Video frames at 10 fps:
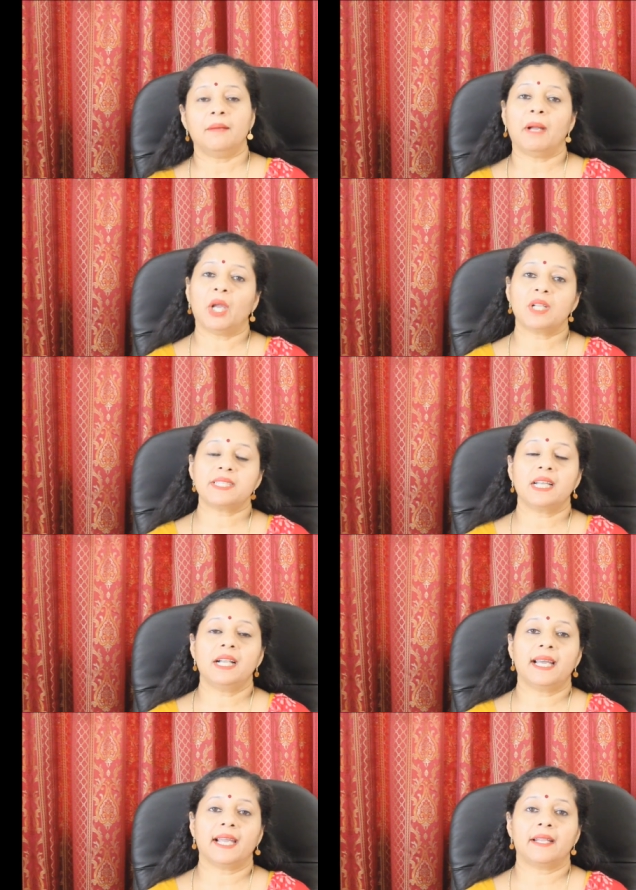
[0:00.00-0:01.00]
Biological
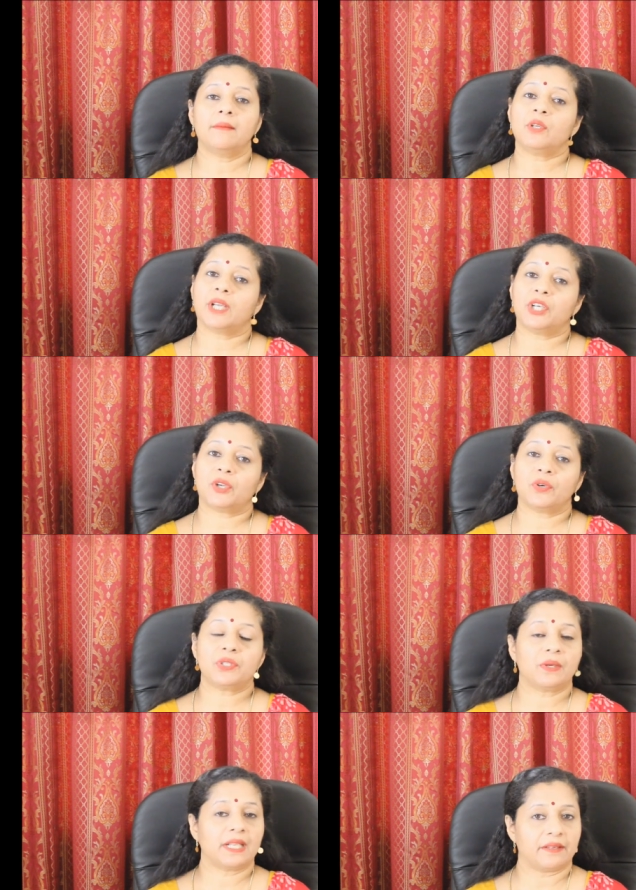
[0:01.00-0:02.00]
diagram you can draw
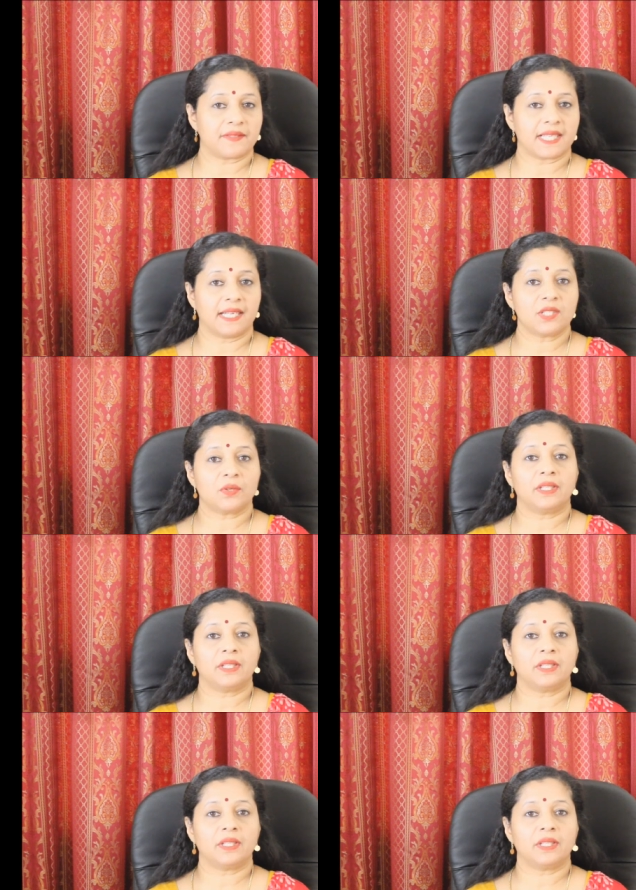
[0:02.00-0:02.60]
to a left side so